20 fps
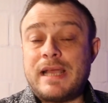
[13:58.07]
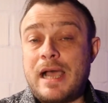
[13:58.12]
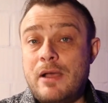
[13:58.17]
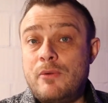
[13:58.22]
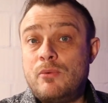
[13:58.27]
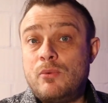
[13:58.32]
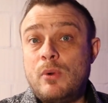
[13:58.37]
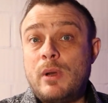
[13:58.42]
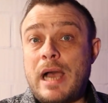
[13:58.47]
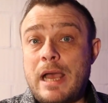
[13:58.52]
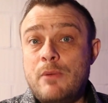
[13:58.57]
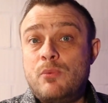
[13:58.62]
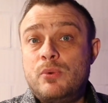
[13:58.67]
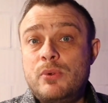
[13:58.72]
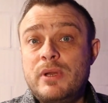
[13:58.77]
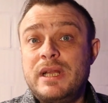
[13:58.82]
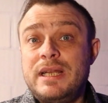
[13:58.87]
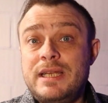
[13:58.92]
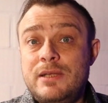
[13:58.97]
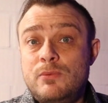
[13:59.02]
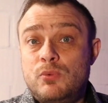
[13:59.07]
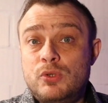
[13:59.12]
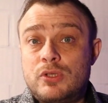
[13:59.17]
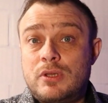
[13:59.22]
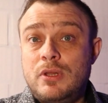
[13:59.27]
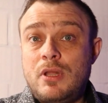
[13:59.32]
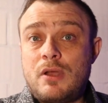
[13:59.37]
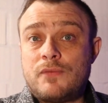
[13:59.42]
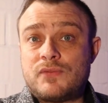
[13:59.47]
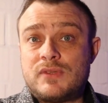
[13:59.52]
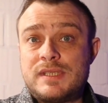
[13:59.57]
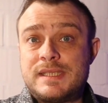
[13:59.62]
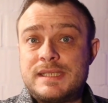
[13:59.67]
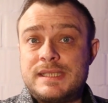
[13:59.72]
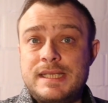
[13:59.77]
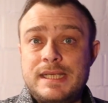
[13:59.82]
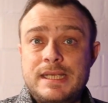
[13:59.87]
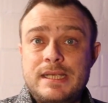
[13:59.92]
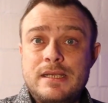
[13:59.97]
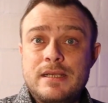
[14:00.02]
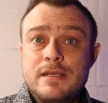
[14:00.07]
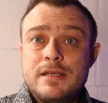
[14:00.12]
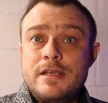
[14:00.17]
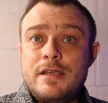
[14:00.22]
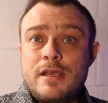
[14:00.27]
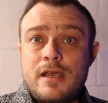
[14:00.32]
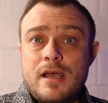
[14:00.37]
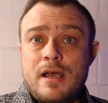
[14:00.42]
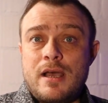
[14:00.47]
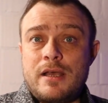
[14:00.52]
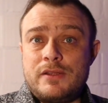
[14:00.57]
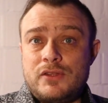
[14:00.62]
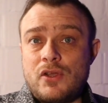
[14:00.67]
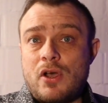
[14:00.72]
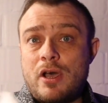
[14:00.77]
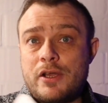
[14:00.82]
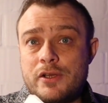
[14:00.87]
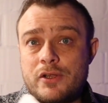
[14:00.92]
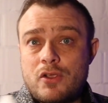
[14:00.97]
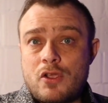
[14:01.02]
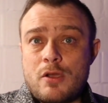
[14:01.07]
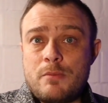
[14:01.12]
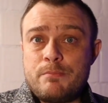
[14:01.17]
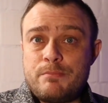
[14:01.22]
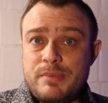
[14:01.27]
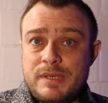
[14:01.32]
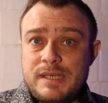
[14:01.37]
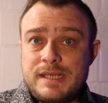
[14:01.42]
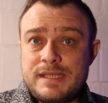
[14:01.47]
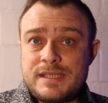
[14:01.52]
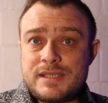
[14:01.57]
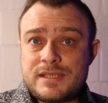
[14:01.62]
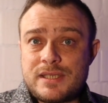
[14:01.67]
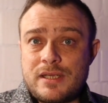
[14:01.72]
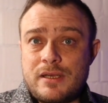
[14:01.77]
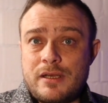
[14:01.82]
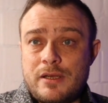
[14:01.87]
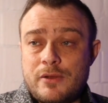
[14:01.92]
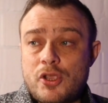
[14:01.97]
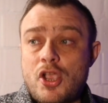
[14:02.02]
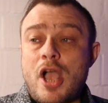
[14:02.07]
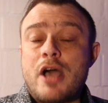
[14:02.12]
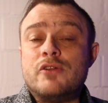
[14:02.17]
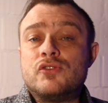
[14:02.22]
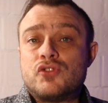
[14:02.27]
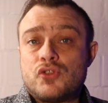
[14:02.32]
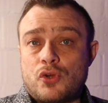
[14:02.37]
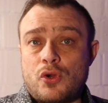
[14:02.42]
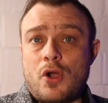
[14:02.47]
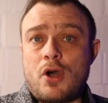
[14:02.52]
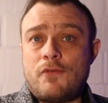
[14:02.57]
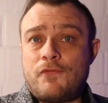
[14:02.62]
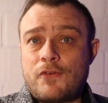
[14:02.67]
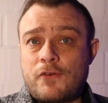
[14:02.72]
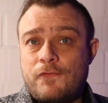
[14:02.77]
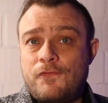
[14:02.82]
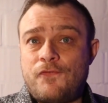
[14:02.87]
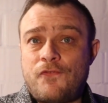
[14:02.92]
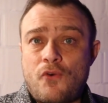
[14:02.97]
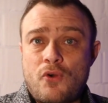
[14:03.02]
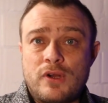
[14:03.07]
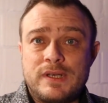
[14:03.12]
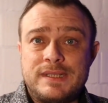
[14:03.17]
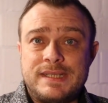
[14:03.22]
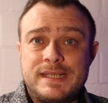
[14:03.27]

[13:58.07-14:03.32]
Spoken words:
I really would love to see the other companies counter offer for